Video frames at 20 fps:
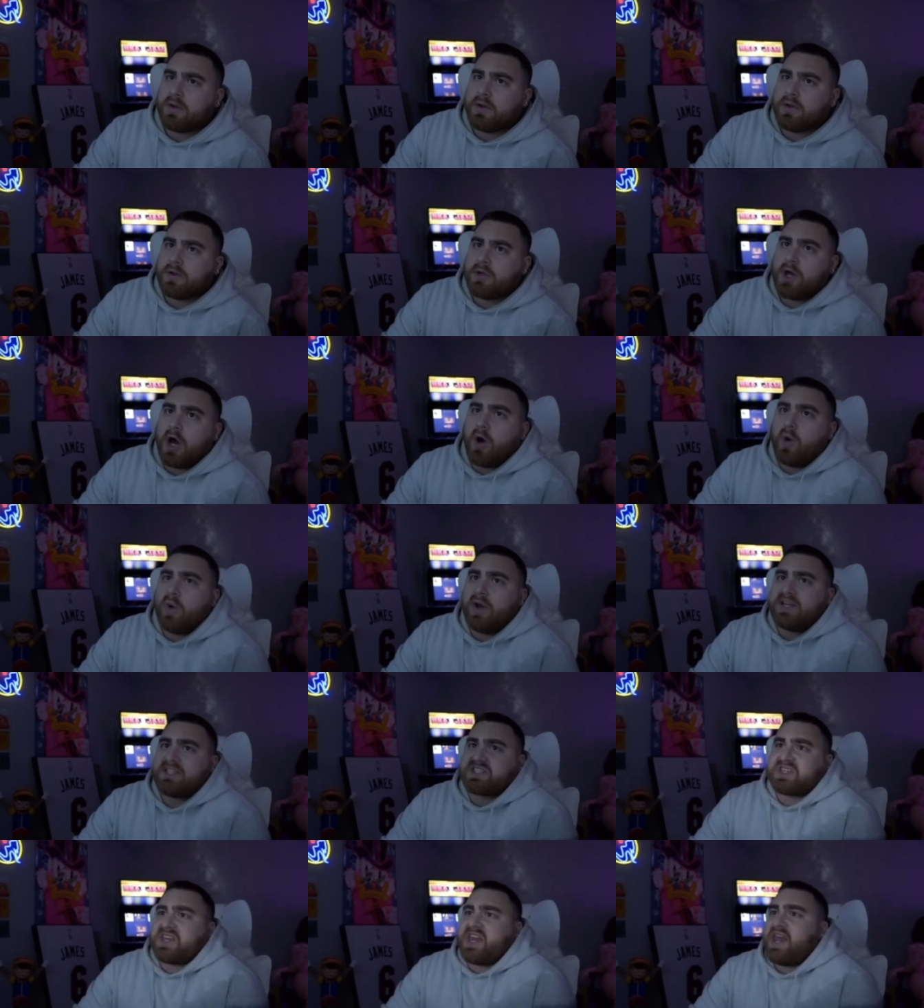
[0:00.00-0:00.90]
Yo,
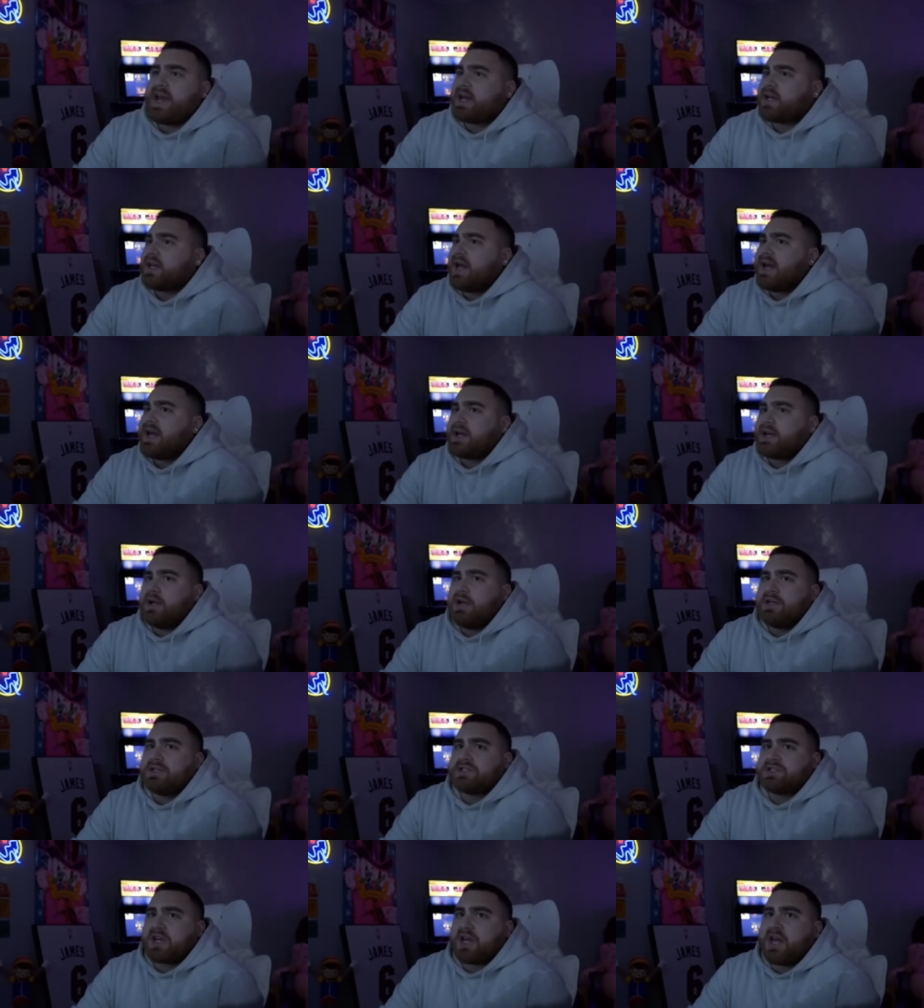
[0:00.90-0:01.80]
is kick like
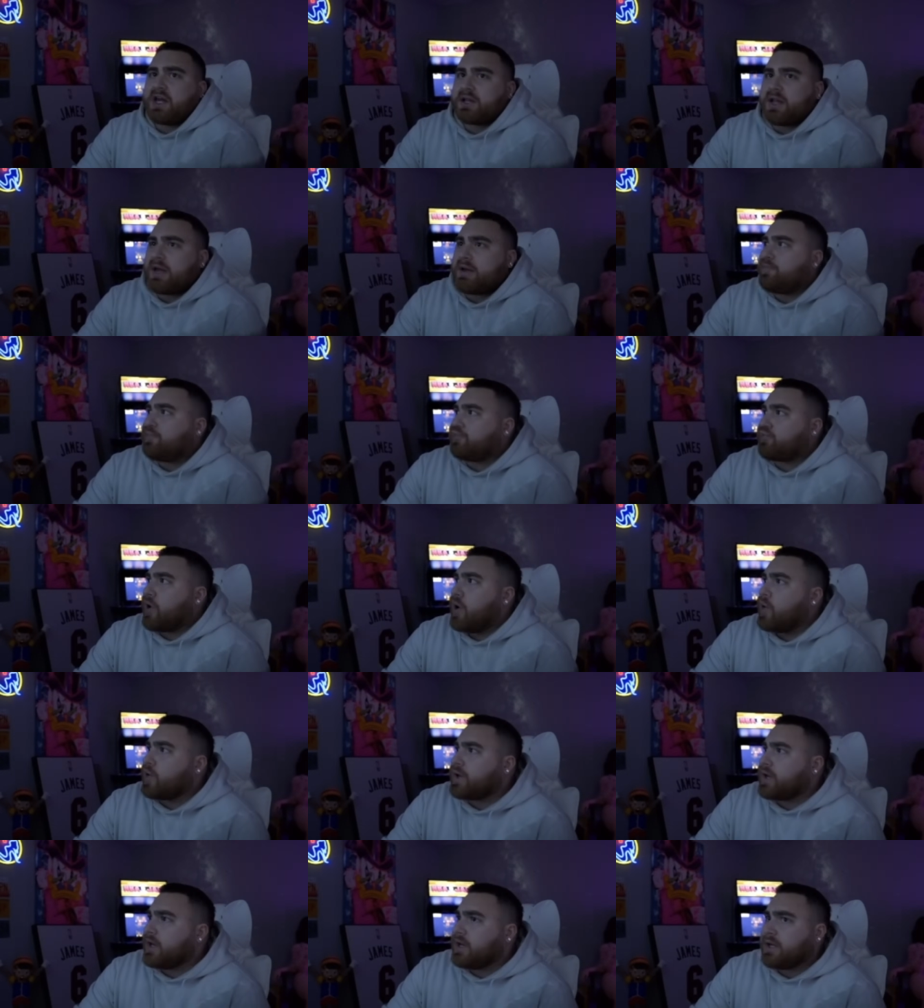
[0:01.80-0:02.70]
is kick like
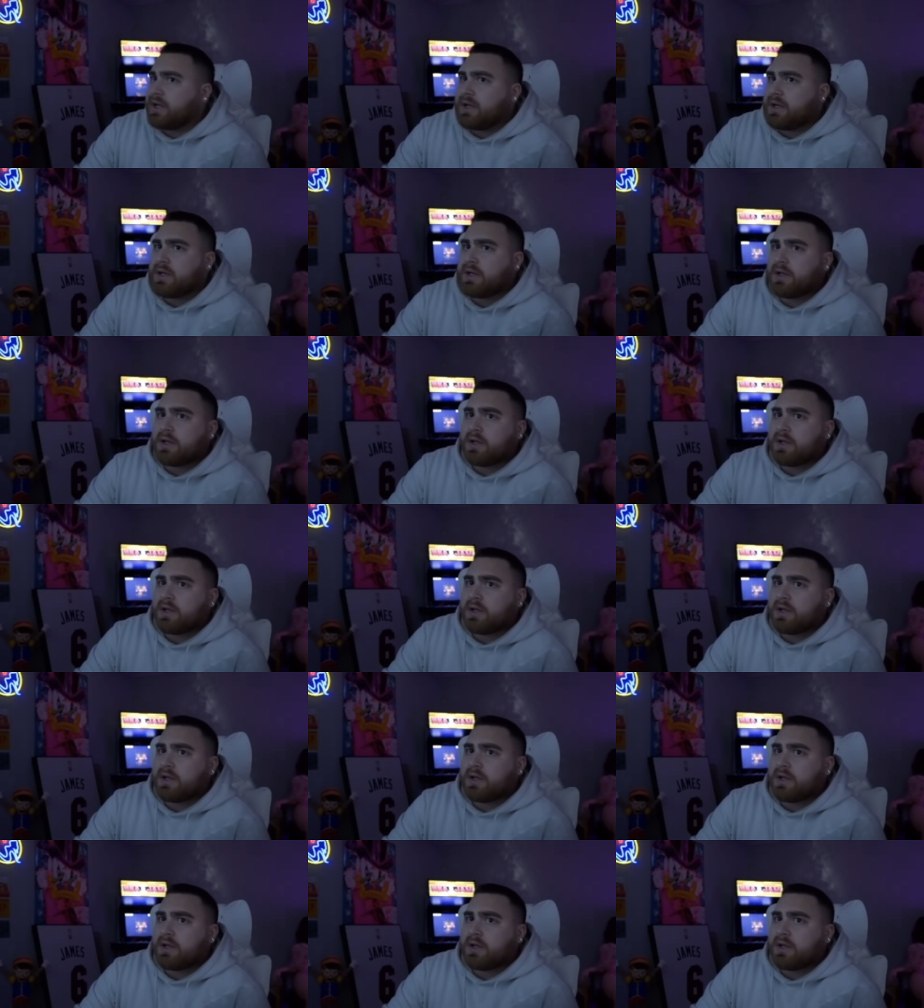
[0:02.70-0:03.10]
broken?